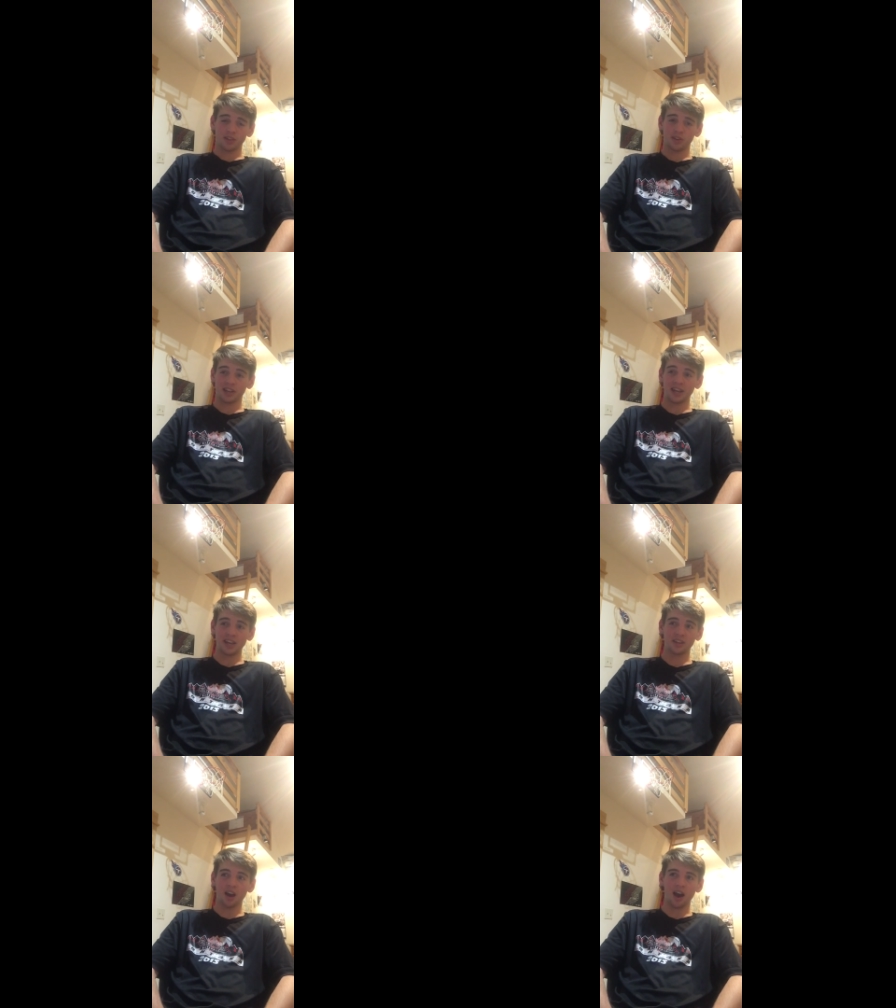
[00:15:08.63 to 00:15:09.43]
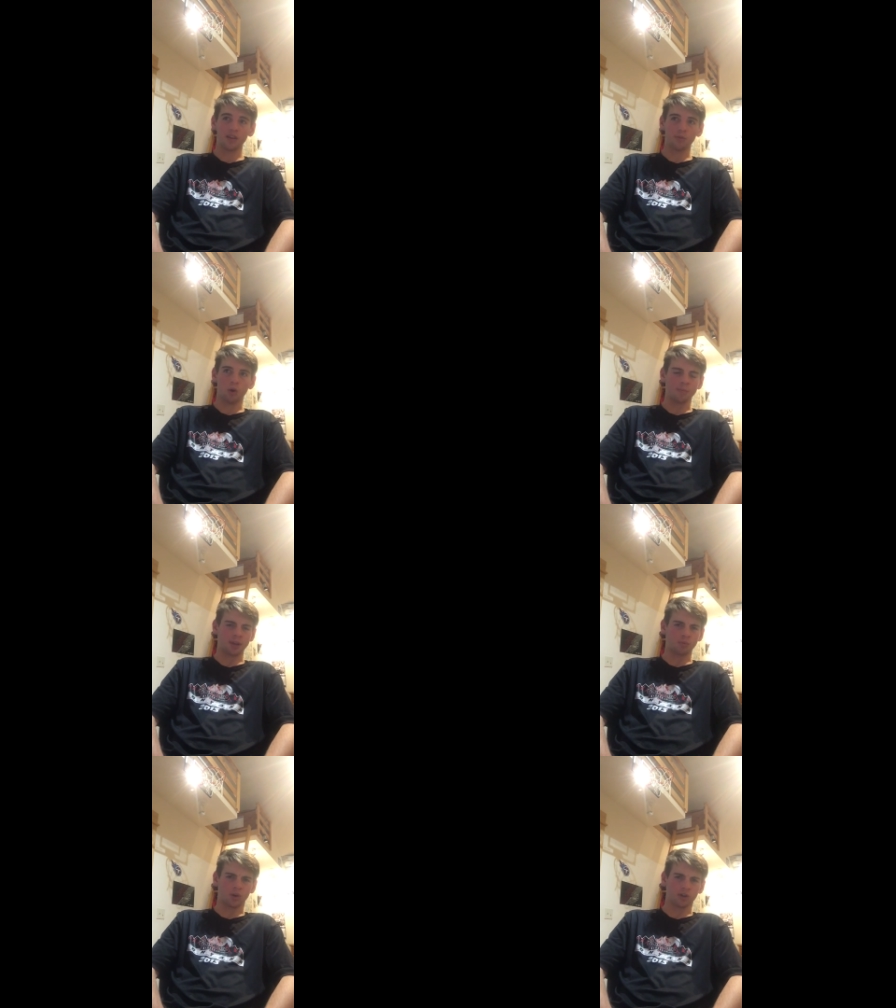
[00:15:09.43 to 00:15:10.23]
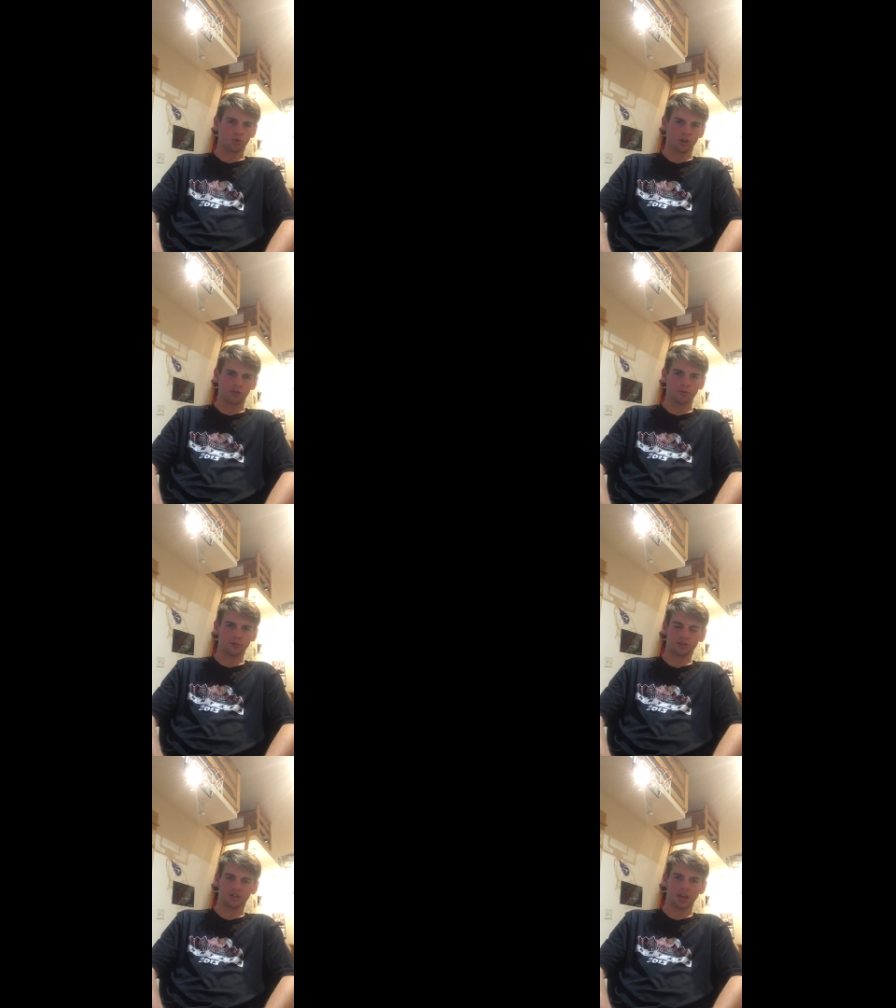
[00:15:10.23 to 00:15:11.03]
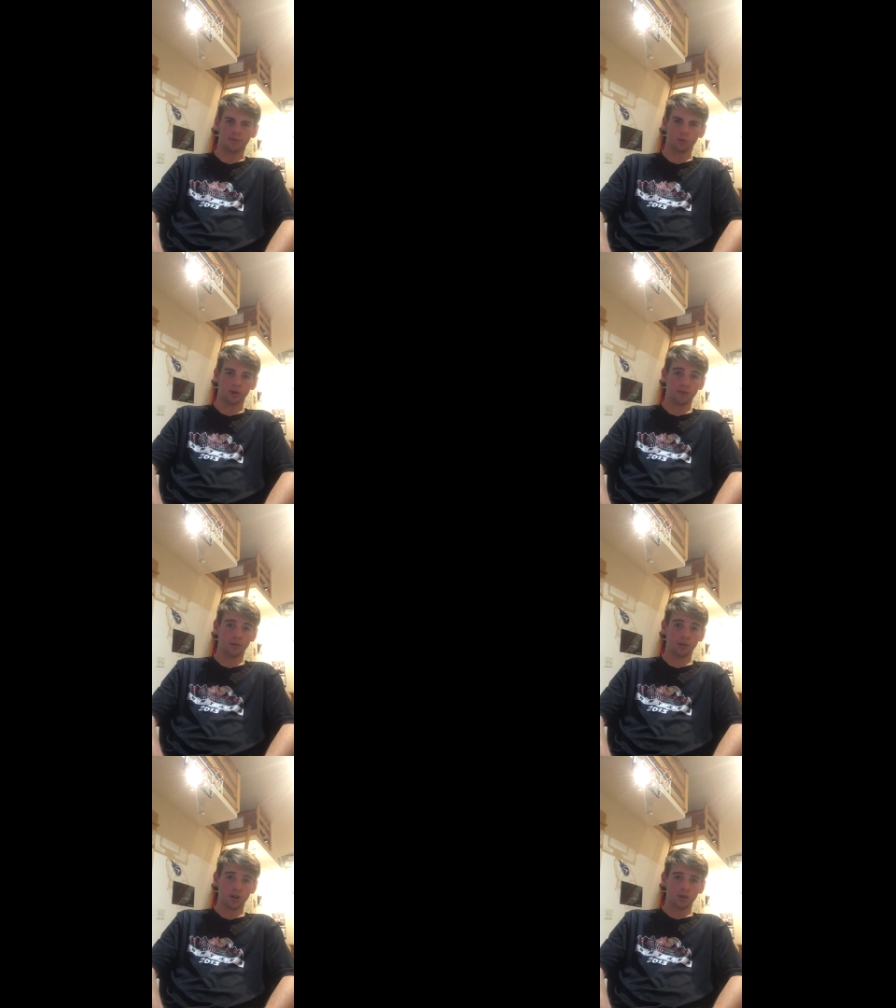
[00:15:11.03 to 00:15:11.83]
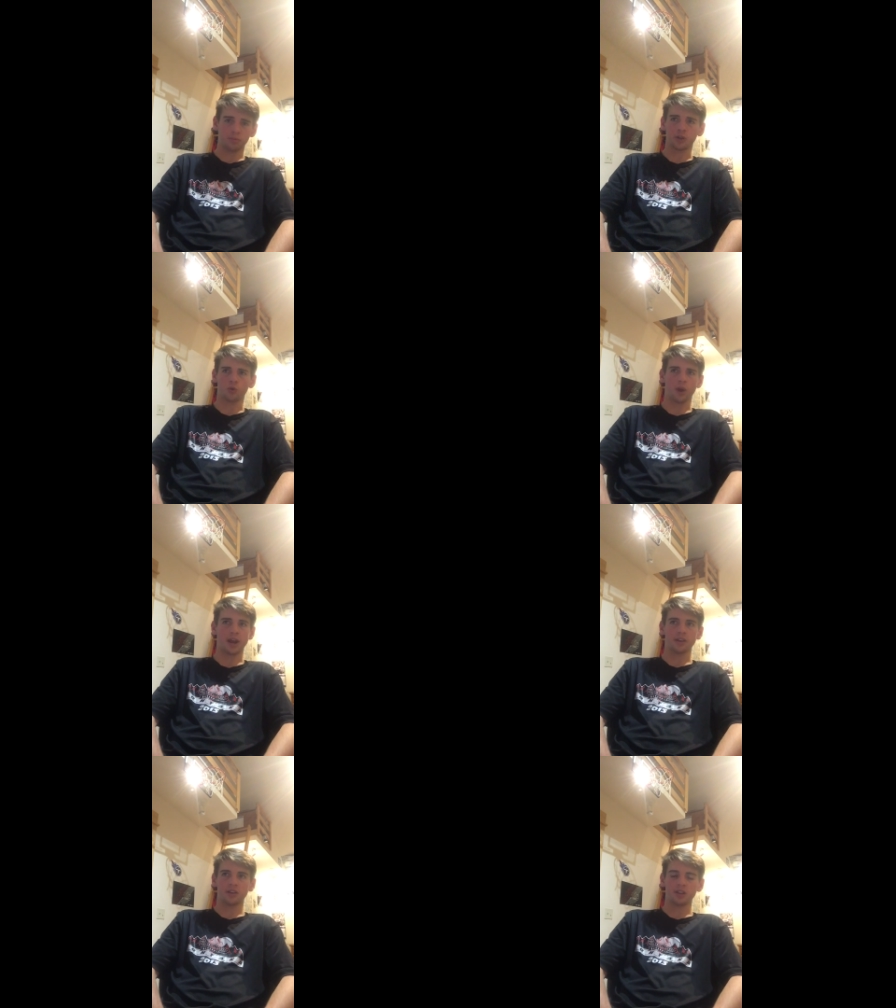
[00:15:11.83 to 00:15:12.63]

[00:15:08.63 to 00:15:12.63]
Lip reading: the kid got, 22 points a game or whatever. Played great.